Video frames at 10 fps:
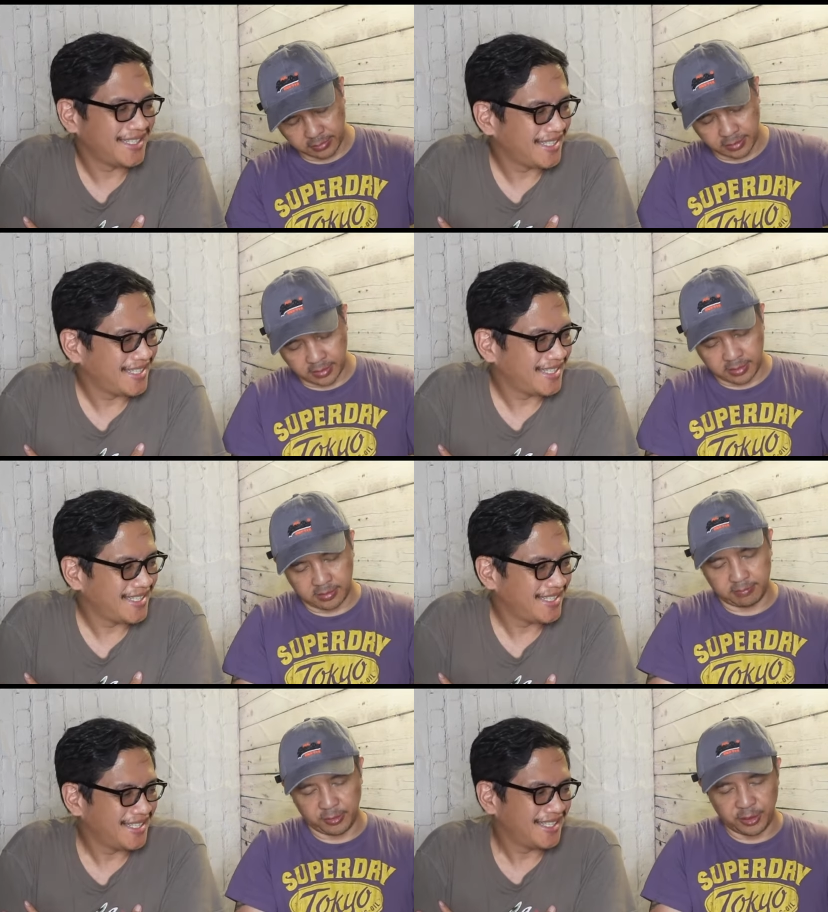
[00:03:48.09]

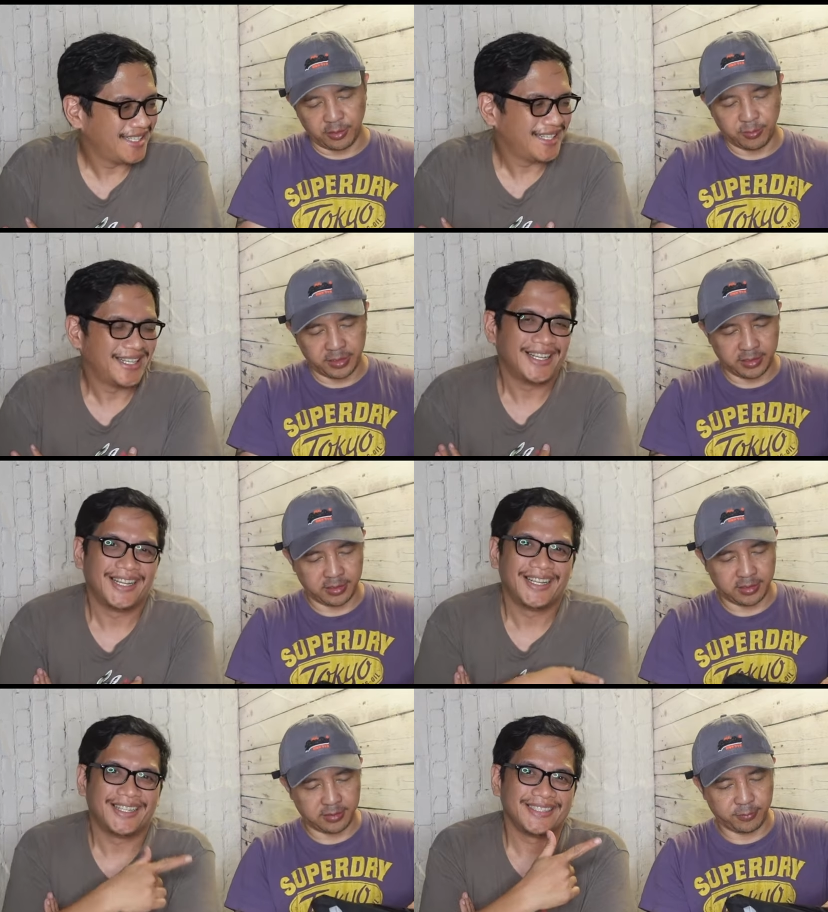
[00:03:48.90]
Speaker 1: um, you know where
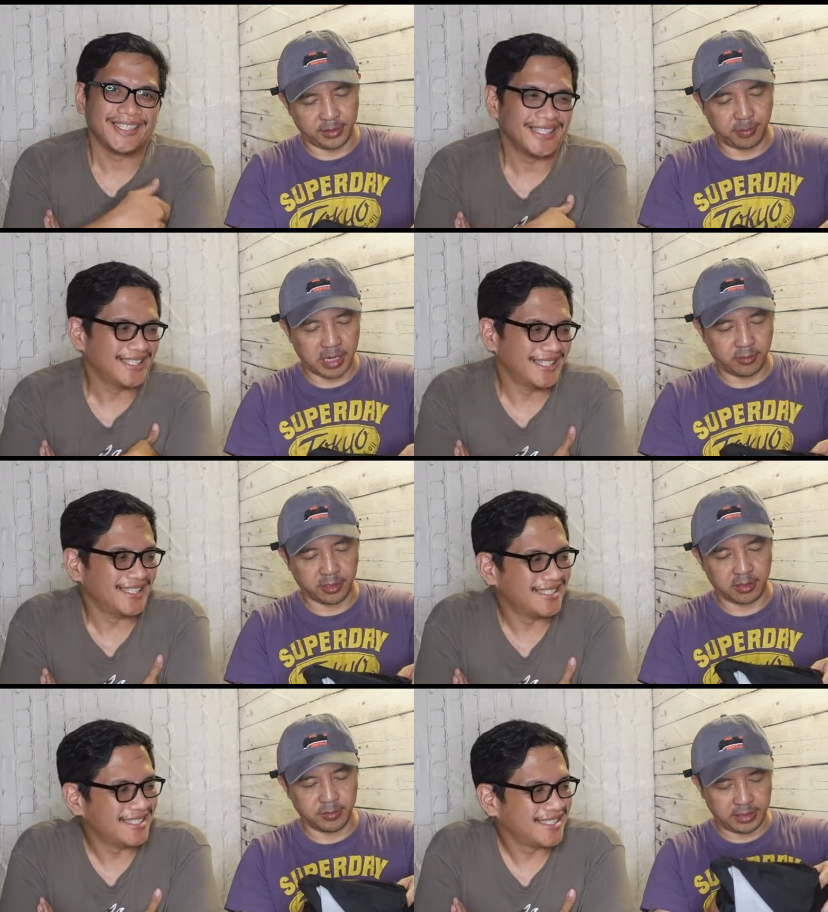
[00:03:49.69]
the where the yeah.
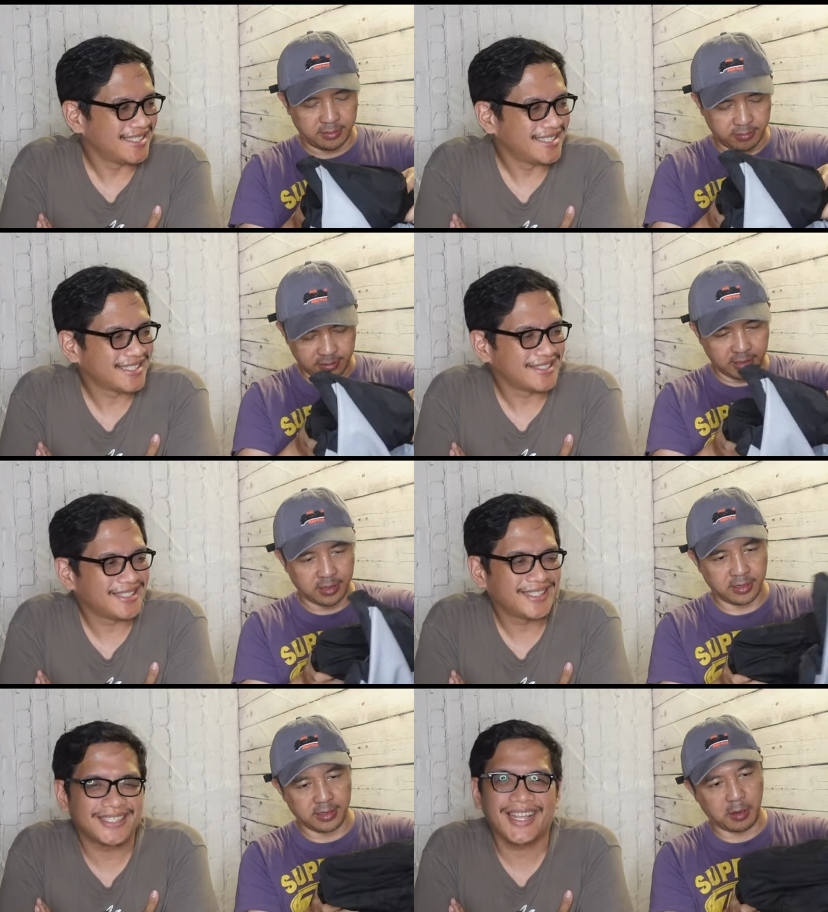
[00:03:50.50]
power comes out. So
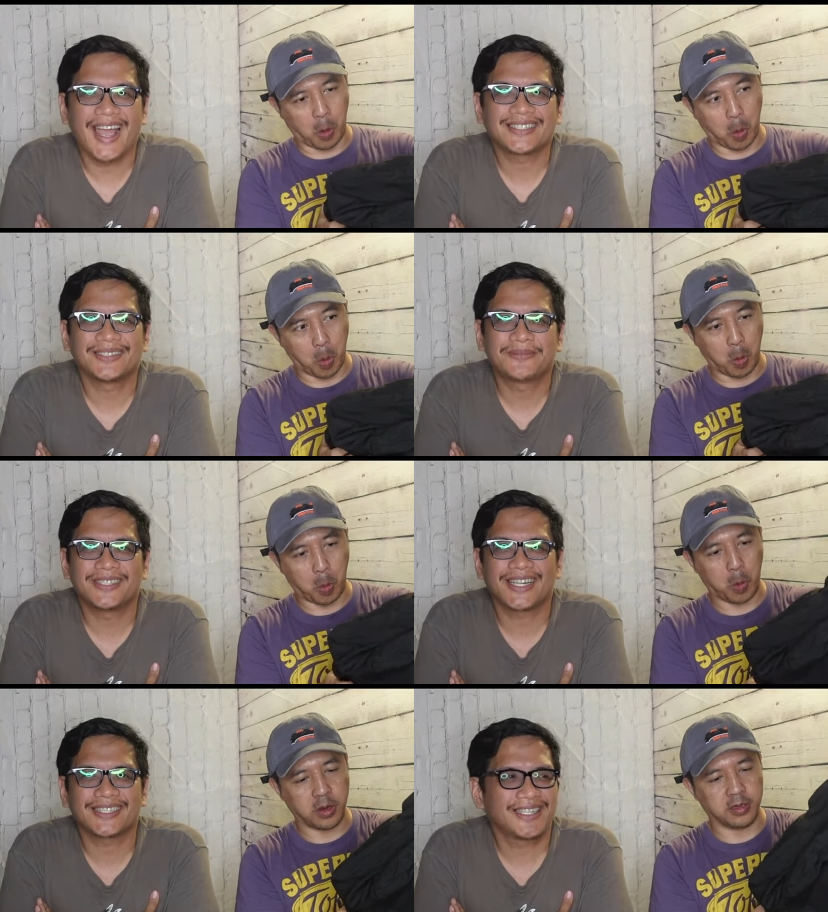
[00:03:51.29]
this is the actual
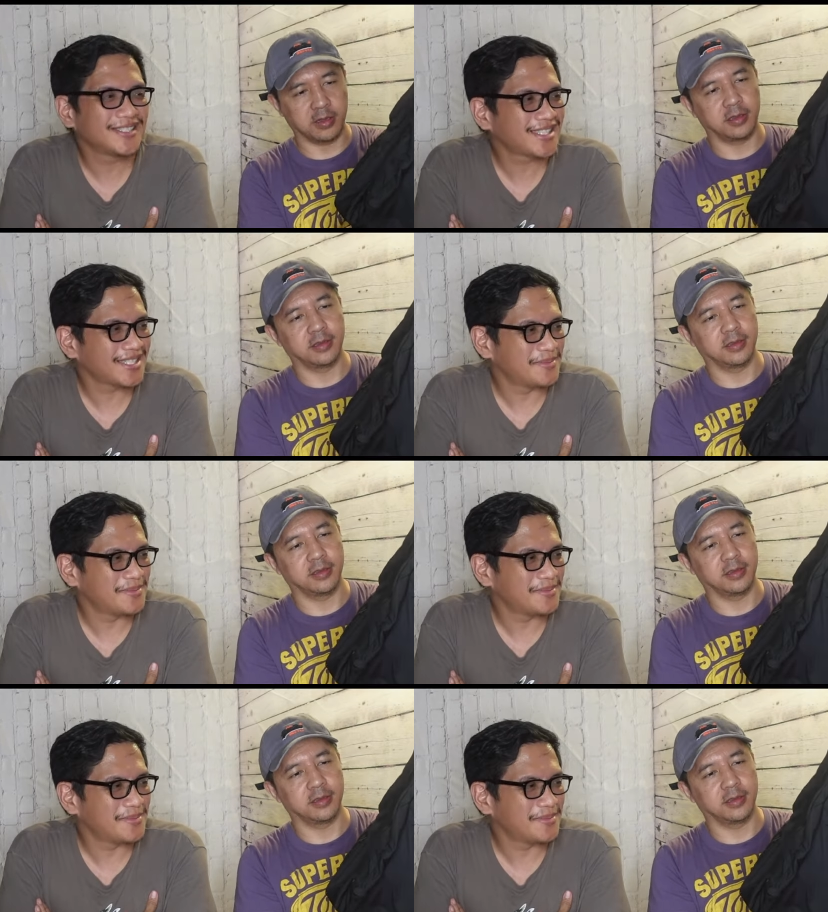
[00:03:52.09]
projector. It looks like an